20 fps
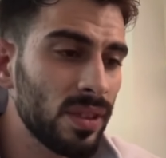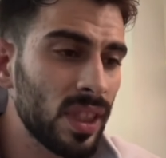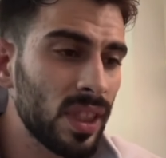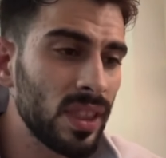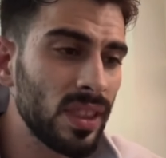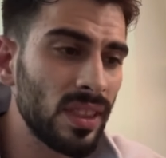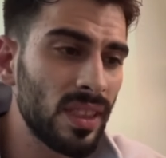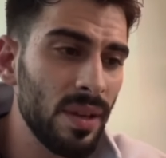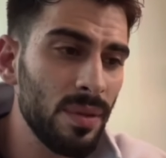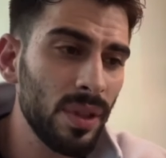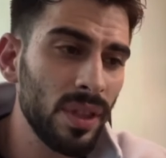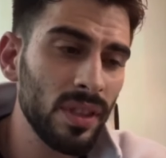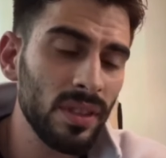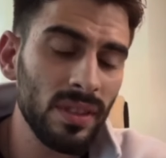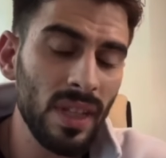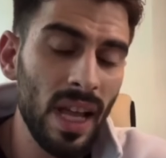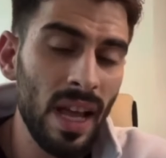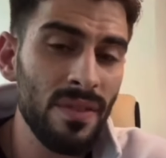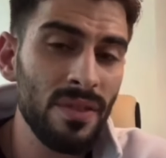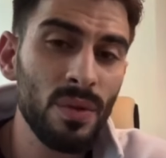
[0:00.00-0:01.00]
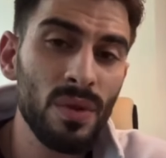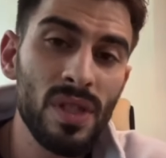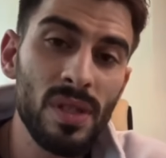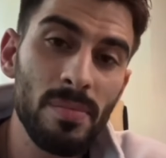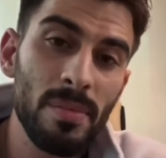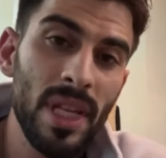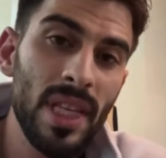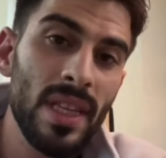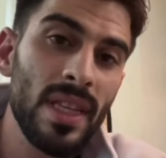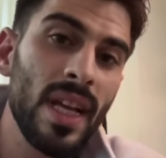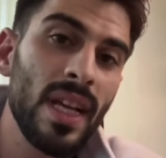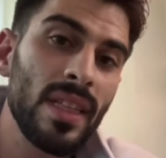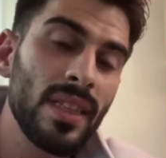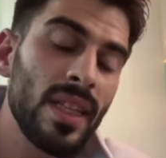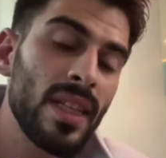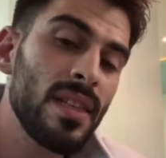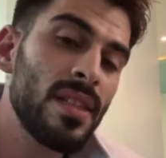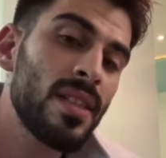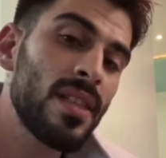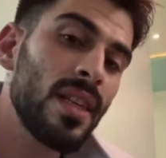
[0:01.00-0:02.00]
because everyone's been there
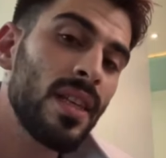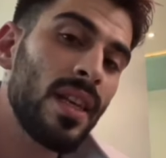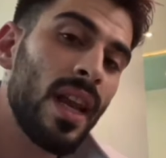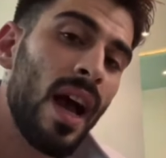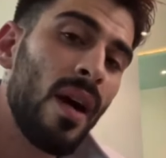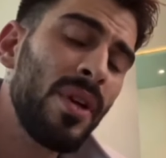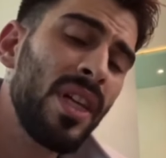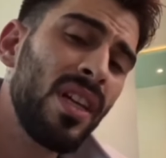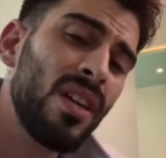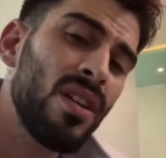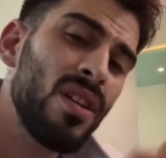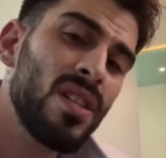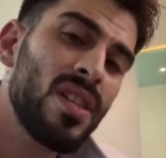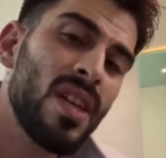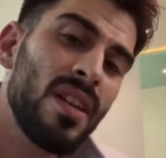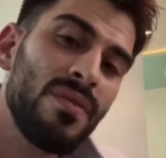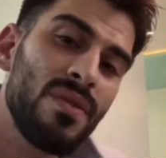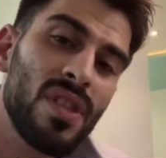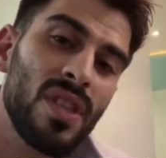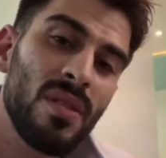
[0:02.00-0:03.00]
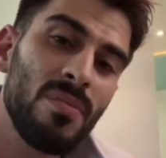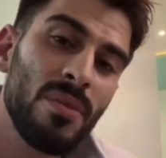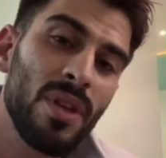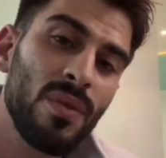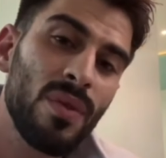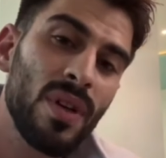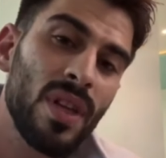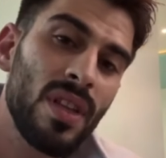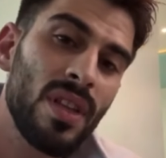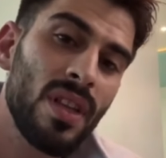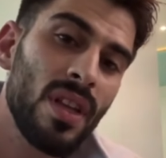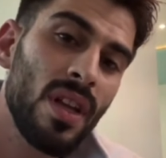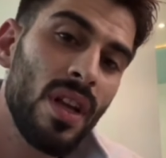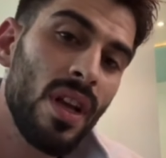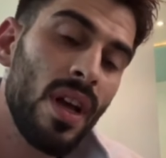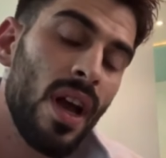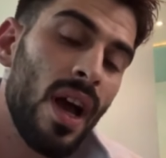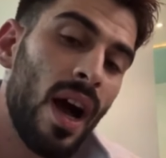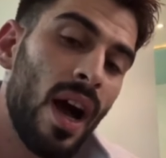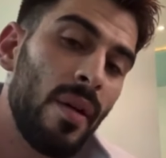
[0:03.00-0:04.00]
and they've seen. How many girls have you seen me with?
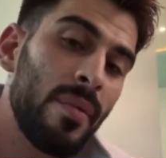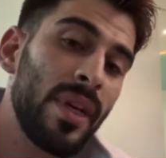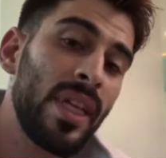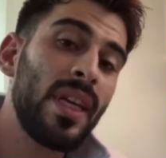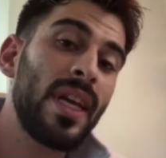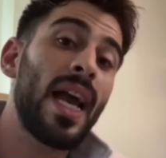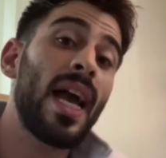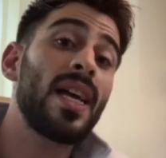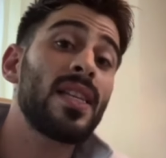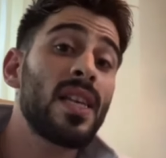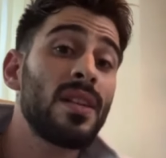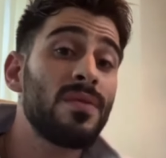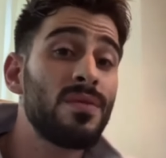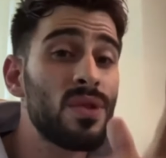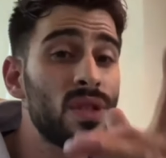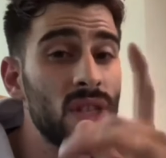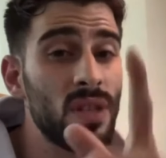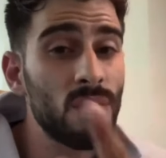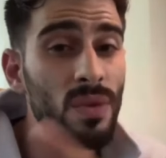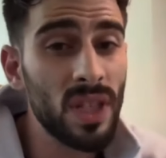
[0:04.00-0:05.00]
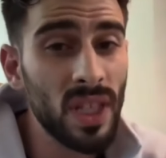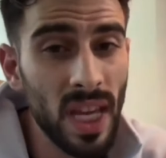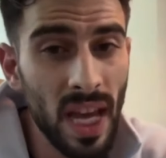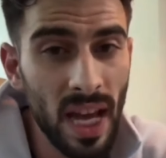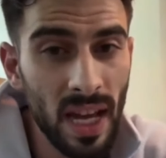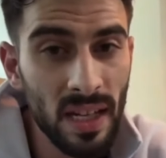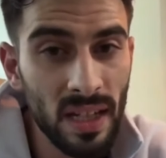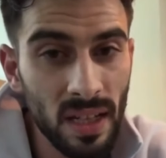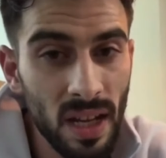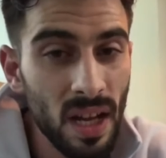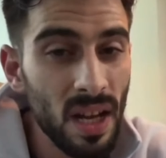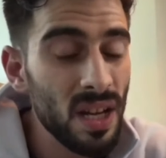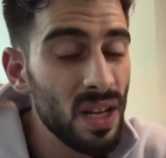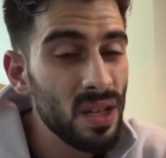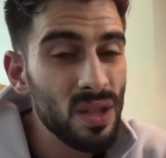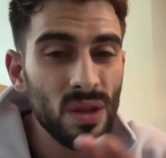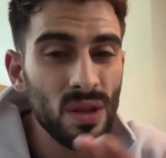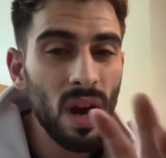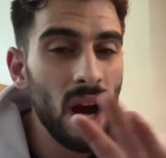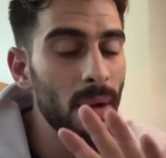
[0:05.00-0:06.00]
How many guys have you seen with Kat?
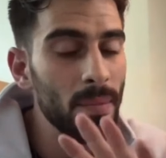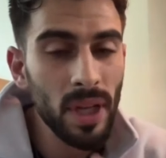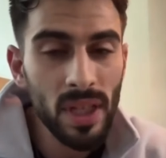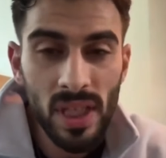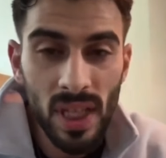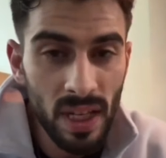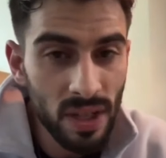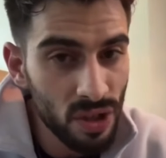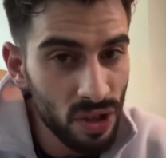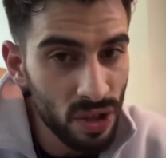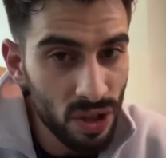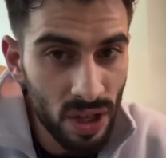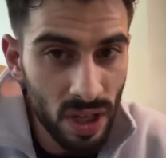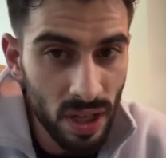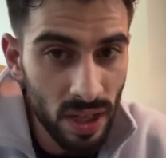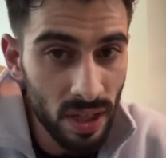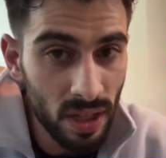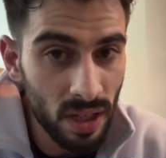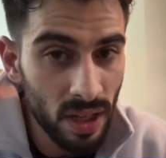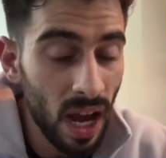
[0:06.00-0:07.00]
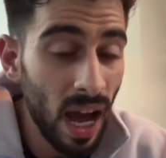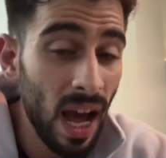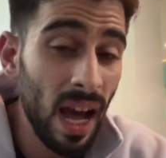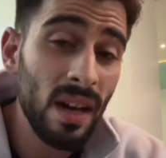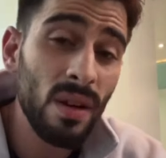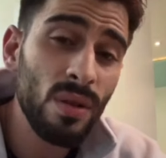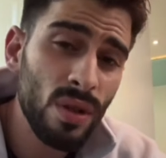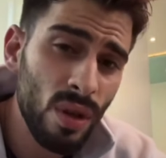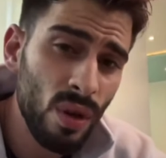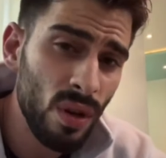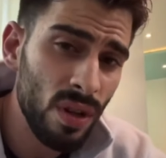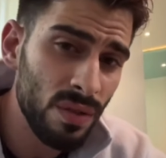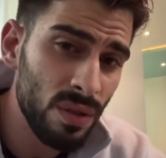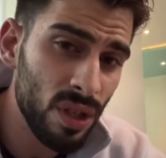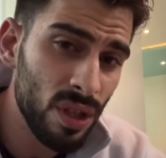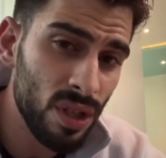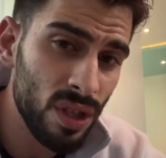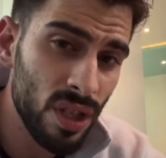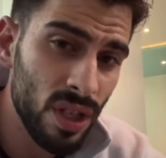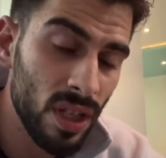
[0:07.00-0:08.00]
So I'm not saying she cheated. I don't know if
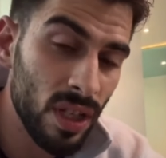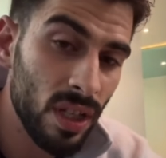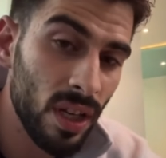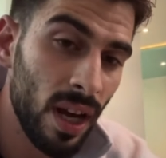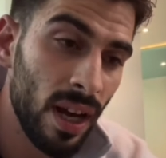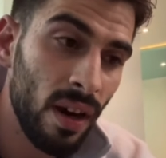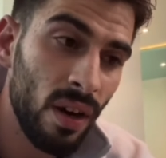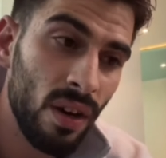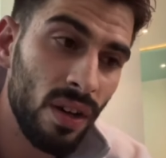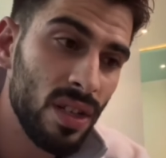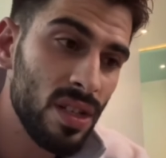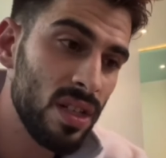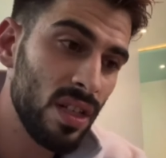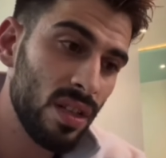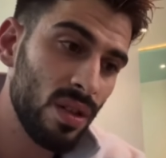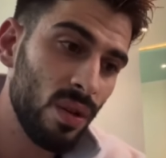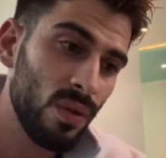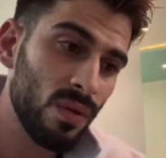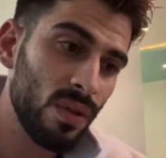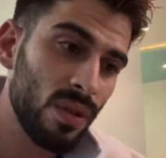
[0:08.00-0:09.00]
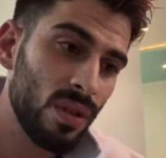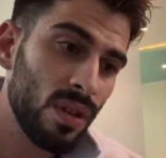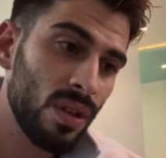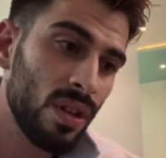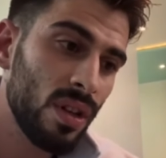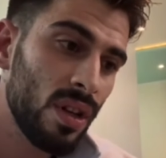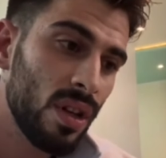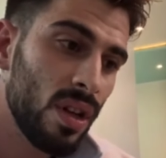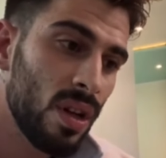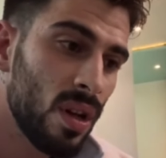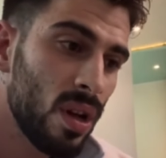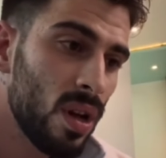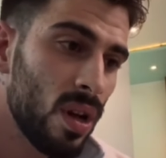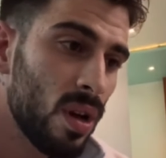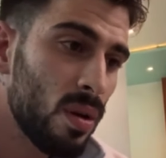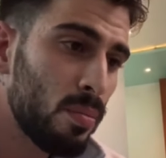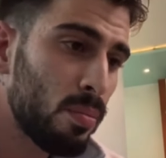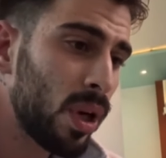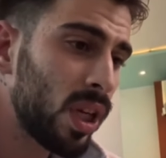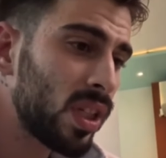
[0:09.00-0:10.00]
she cheated. I honestly don't.
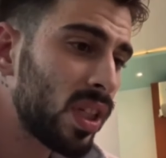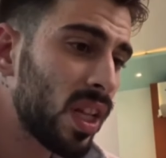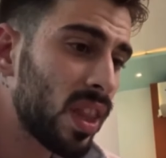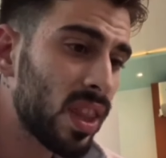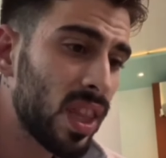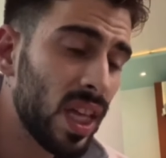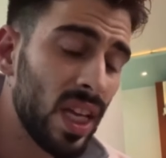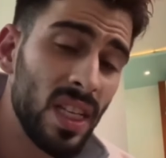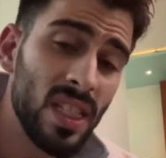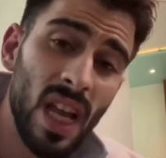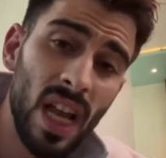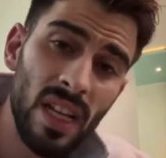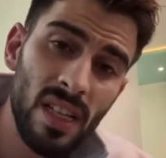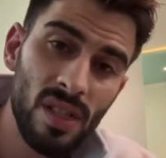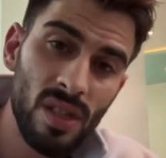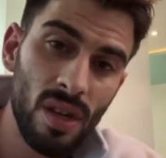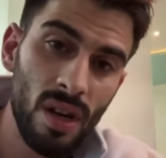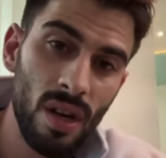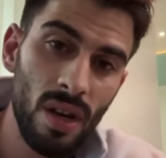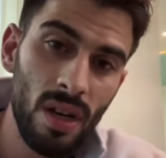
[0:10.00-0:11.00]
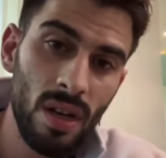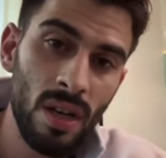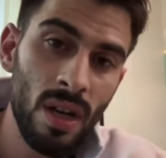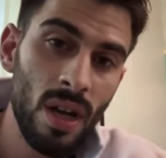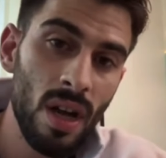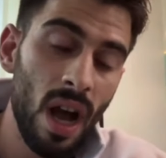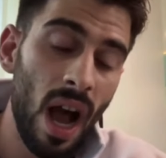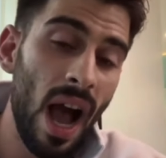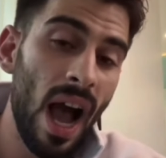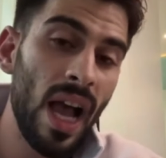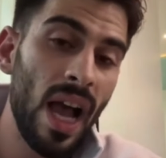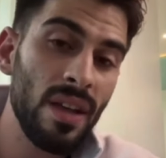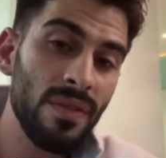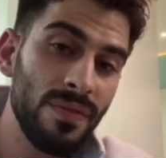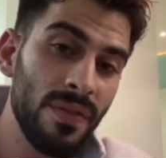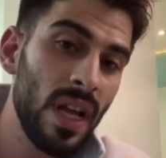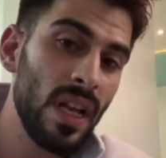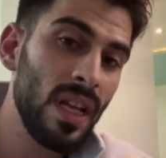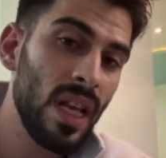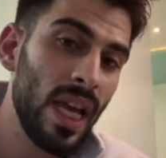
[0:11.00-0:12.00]
But the things I saw, I
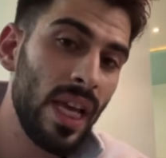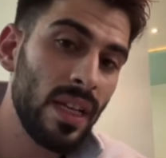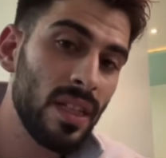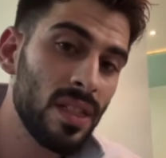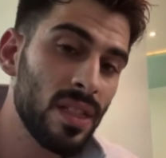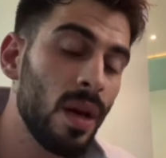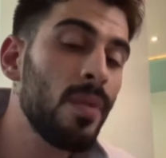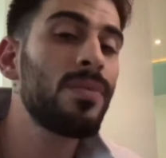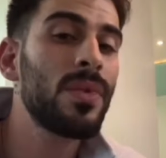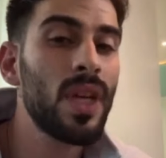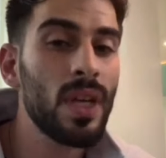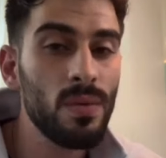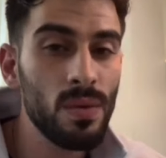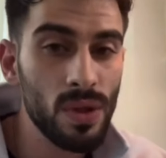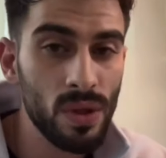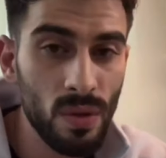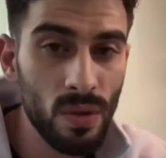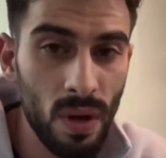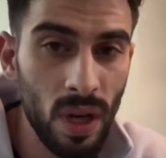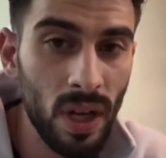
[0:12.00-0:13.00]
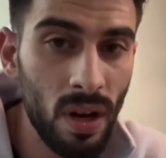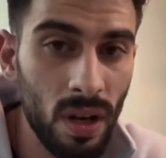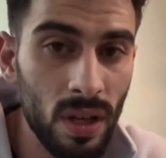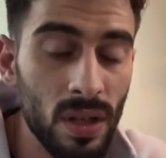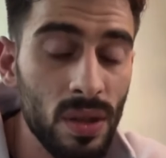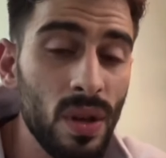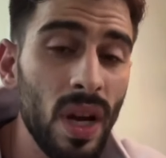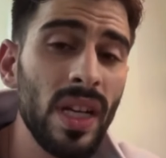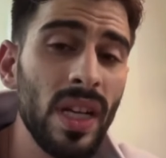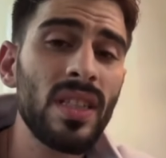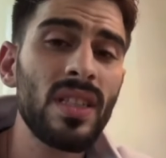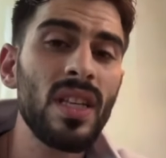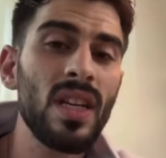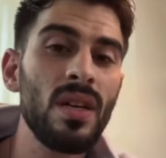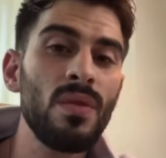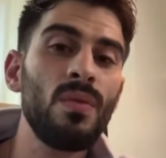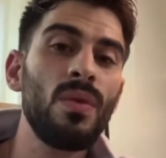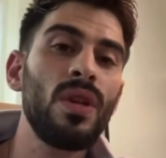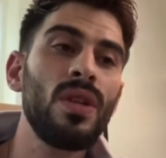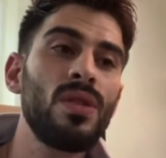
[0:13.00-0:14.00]
felt like something was going on. So I
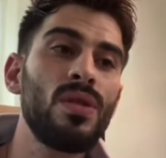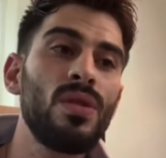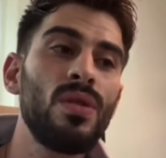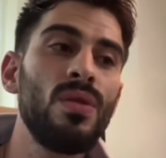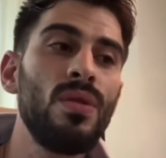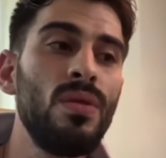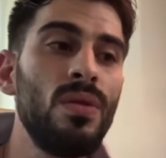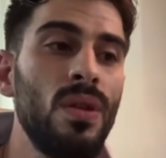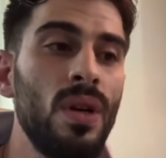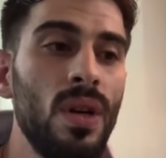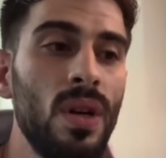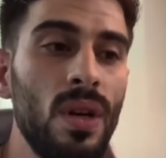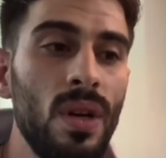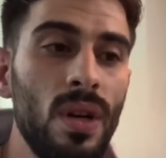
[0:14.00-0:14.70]
didn't want to